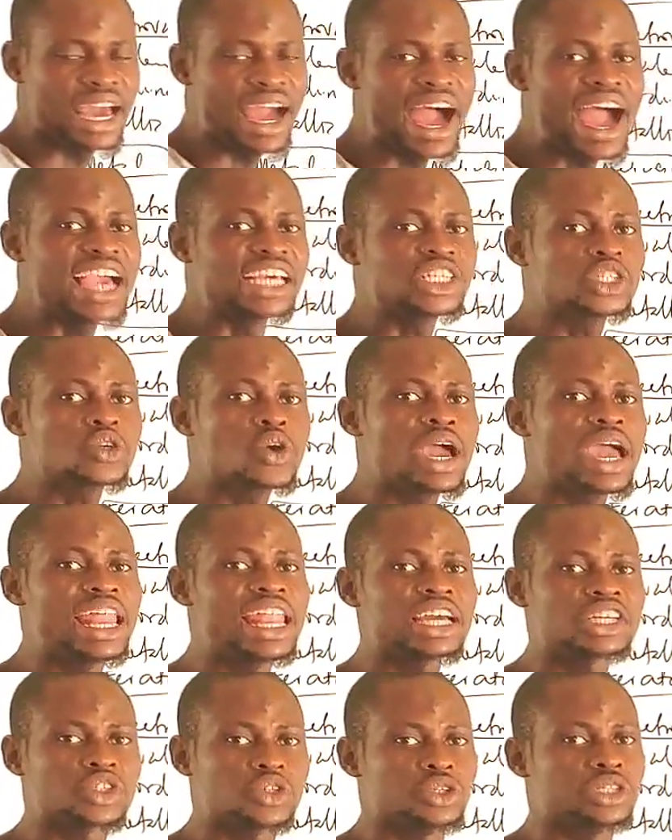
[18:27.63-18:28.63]

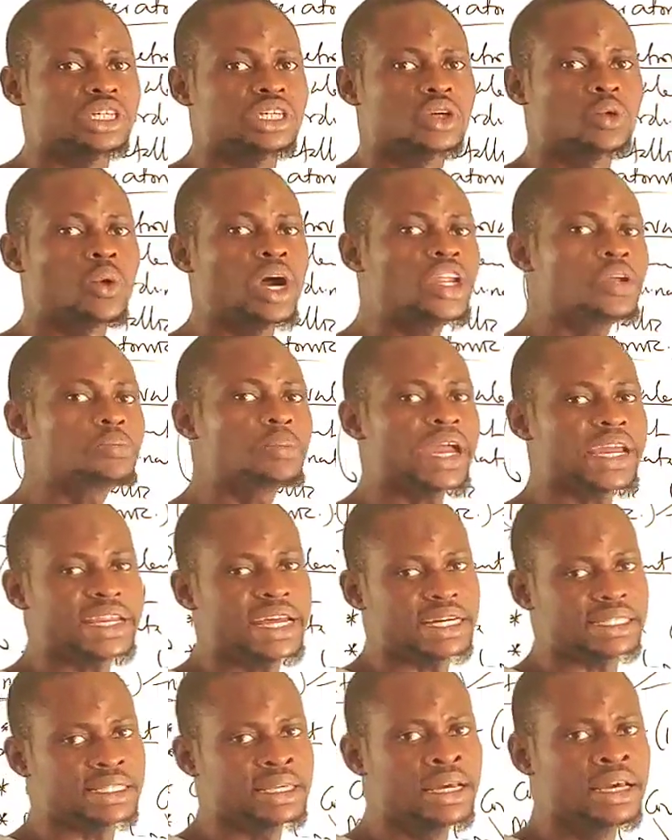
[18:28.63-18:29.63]
Isoelectronic. What do you mean by
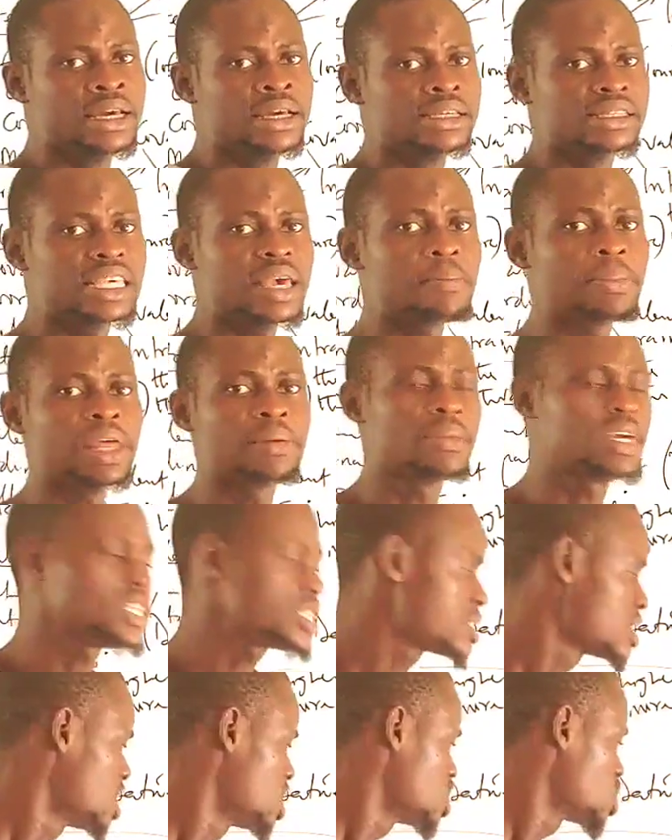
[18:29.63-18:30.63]
that? Simply
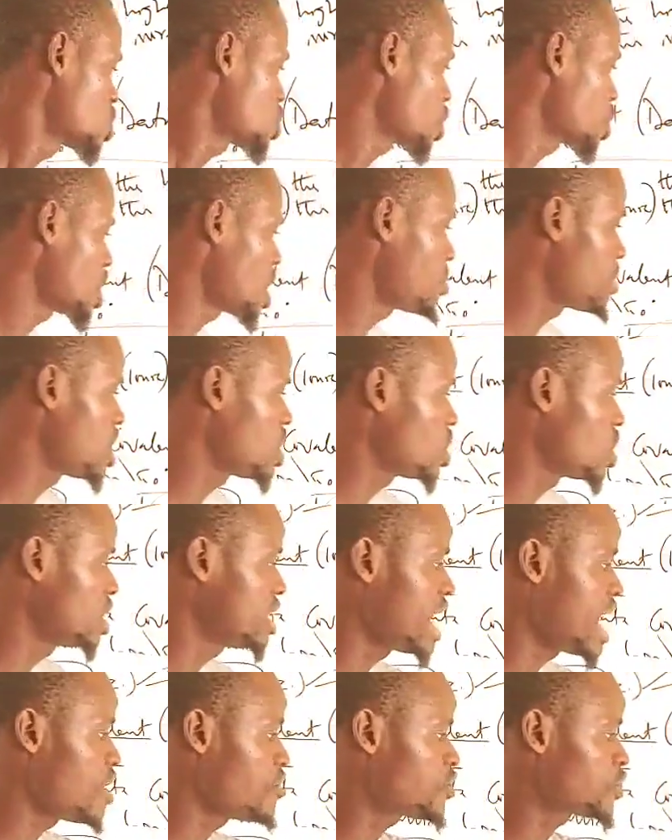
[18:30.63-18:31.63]
means sodium
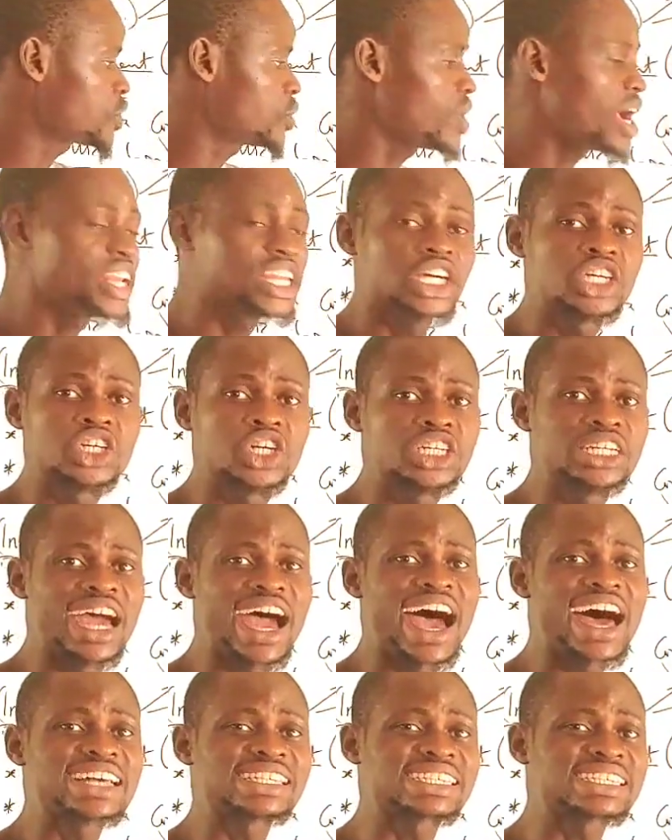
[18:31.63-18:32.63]
ion and fluoride
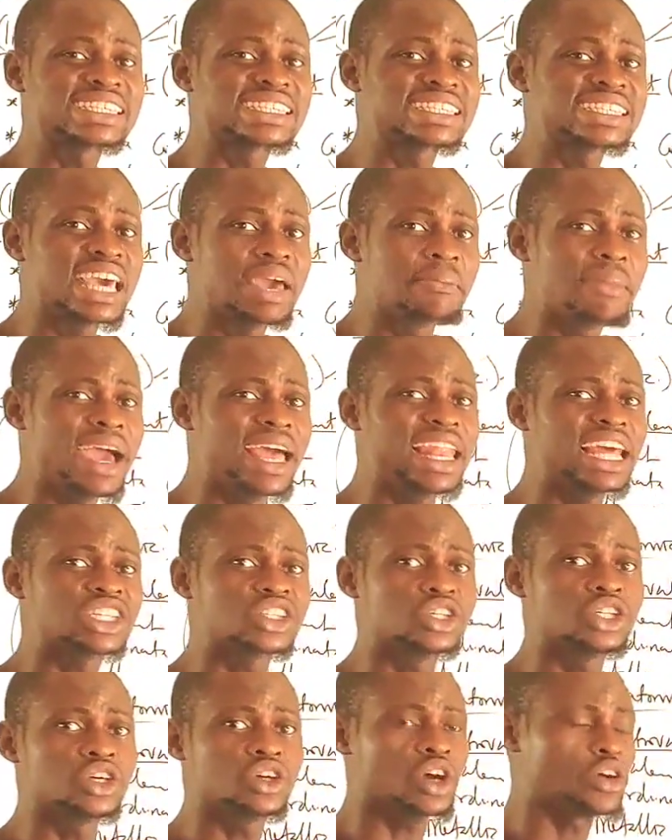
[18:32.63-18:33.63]
ion have the same
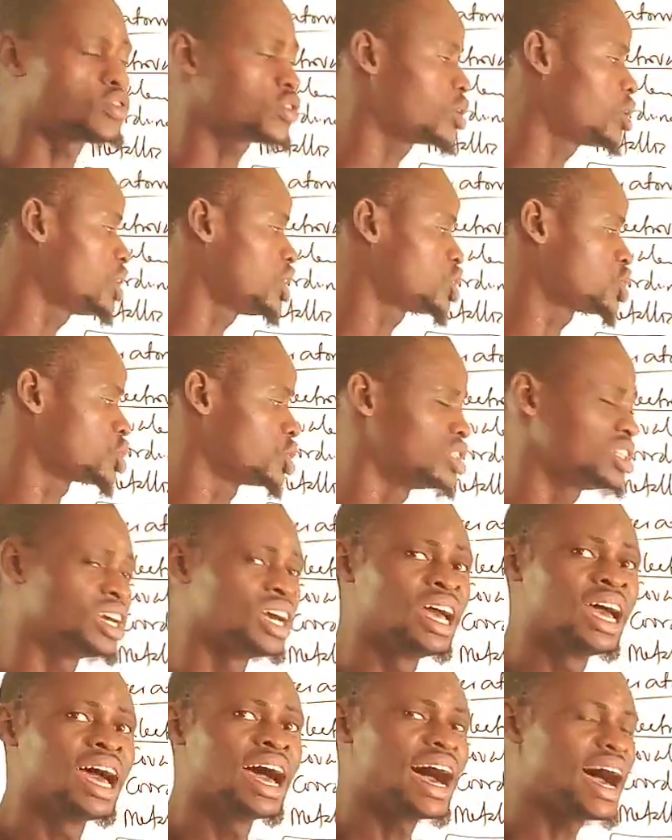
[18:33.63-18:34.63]
electronic configuration,
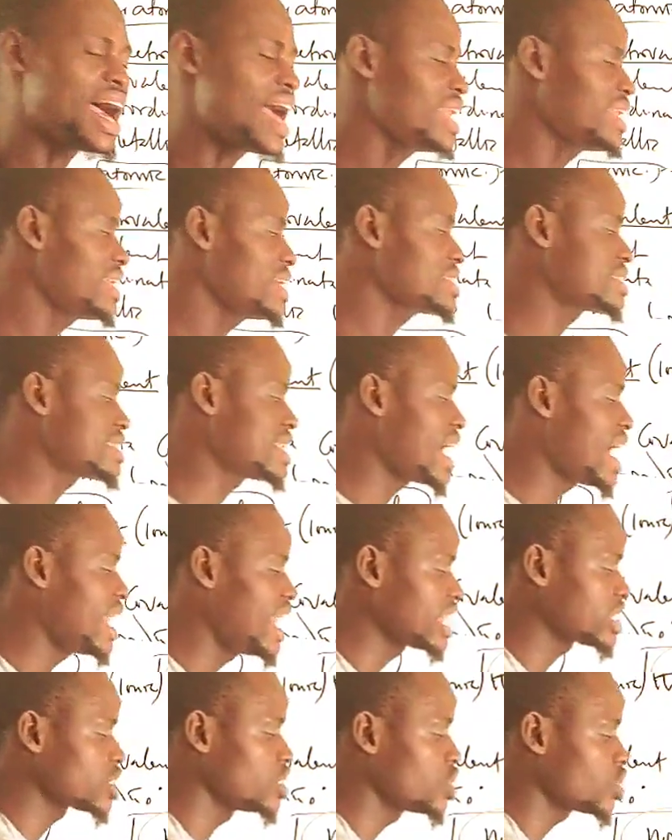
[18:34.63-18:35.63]
and this their
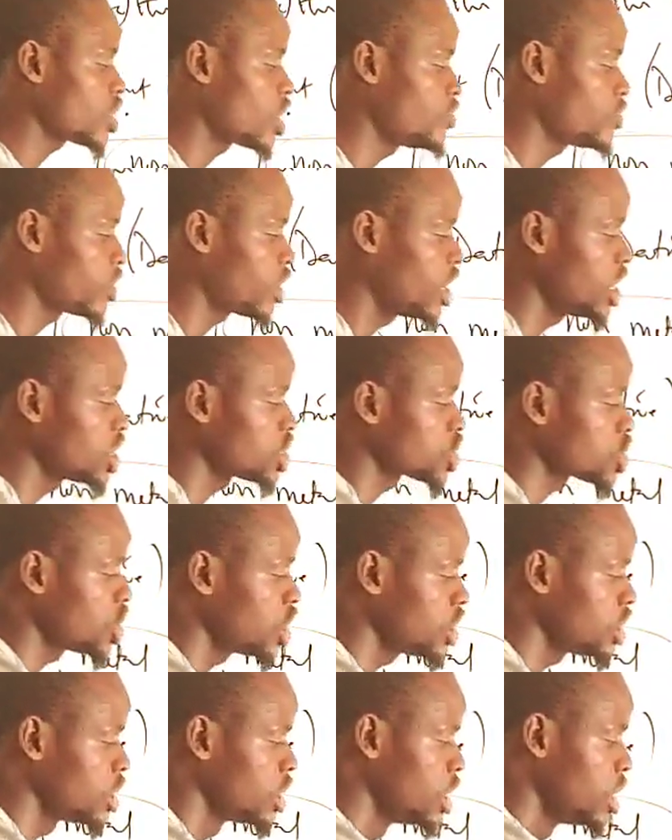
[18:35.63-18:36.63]
electronic
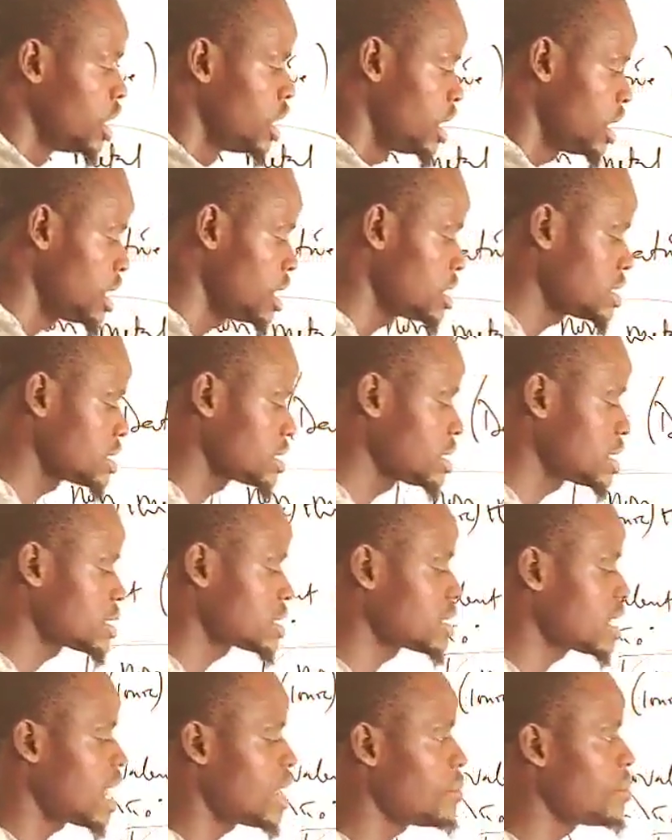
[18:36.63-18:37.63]
configuration is the
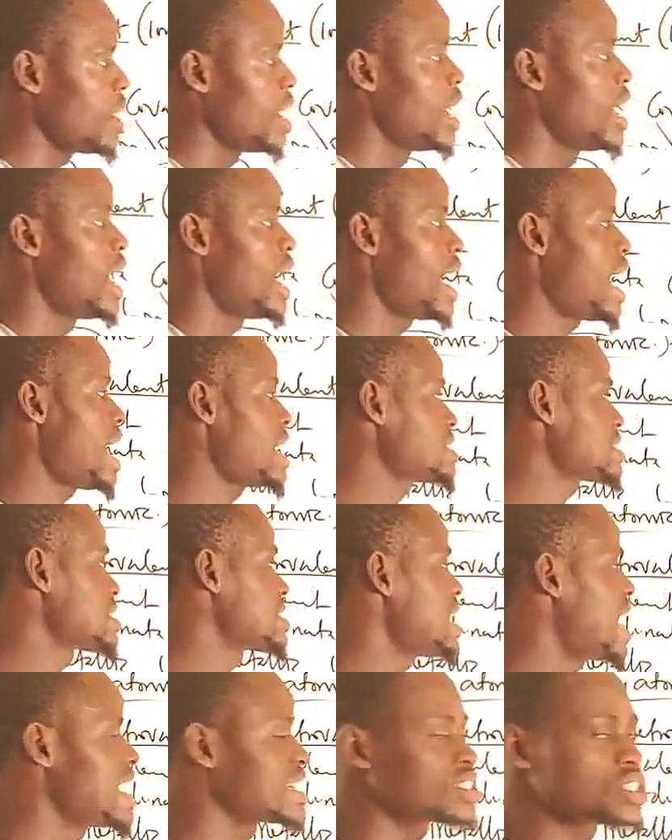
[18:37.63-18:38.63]
same as
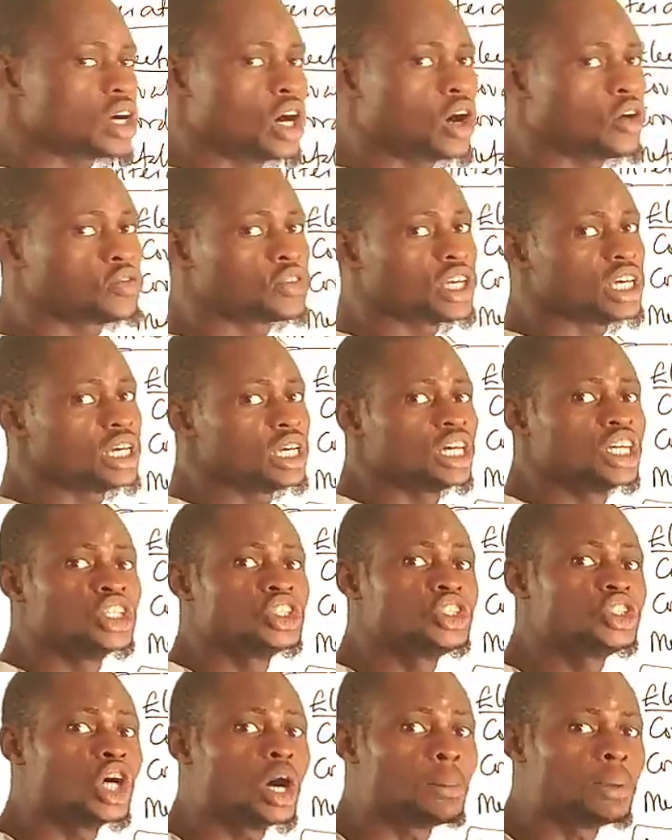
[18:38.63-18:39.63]
that of the
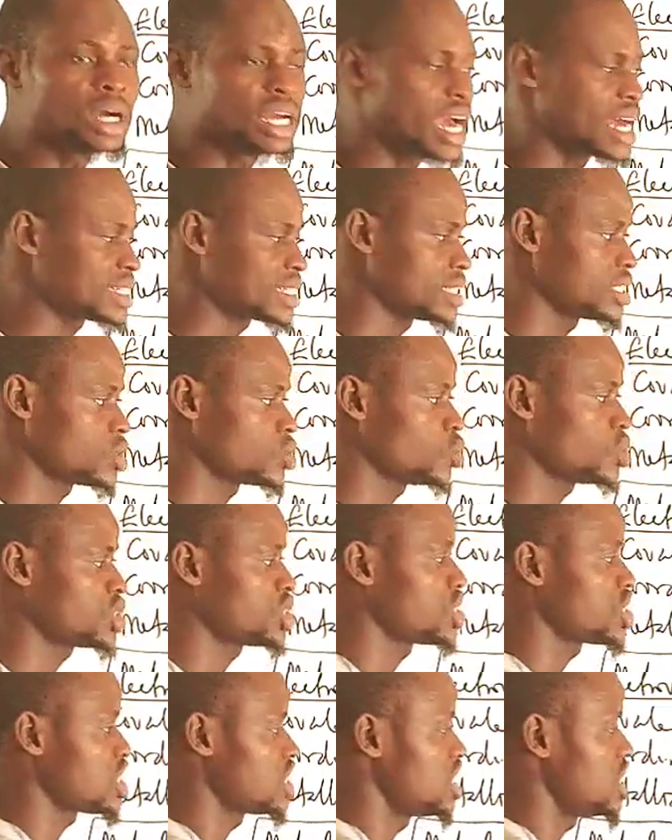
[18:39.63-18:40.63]
noble gases, which
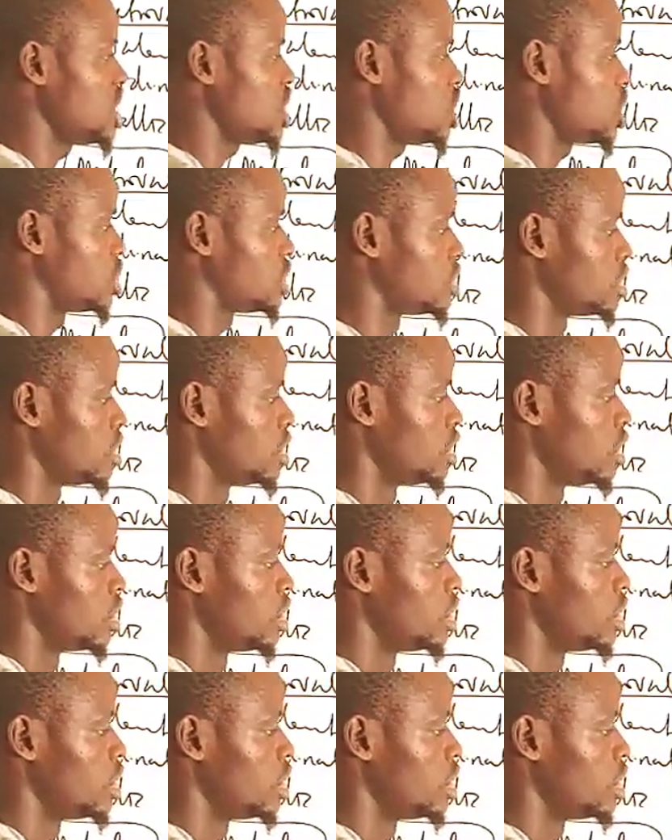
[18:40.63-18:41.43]
is neon.